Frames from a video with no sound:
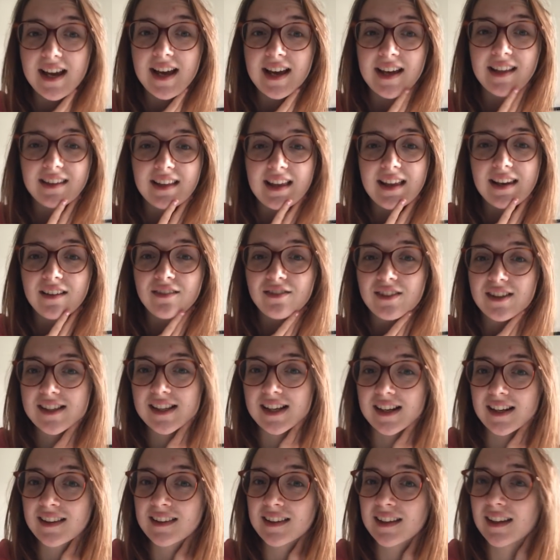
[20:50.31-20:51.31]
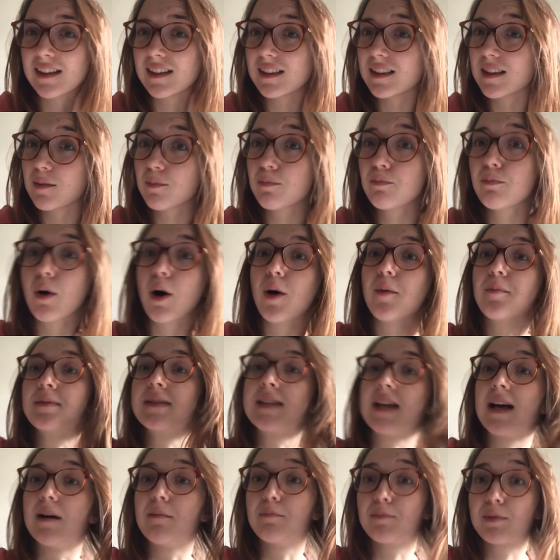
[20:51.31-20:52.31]
and then if there's anything that pops
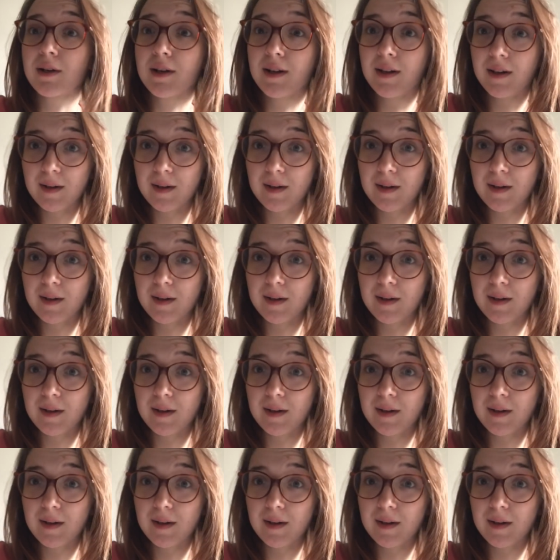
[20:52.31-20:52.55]
up